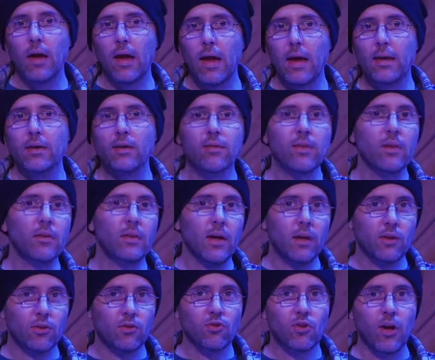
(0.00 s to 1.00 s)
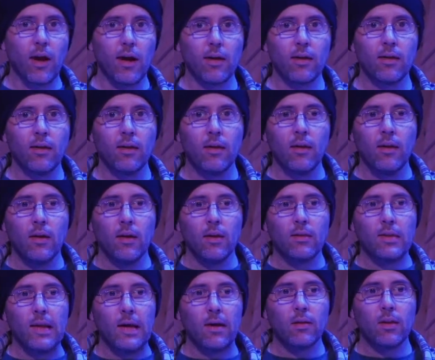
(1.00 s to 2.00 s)
end of the night shot.
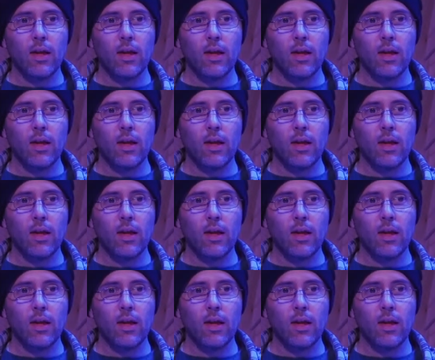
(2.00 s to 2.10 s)
Now, a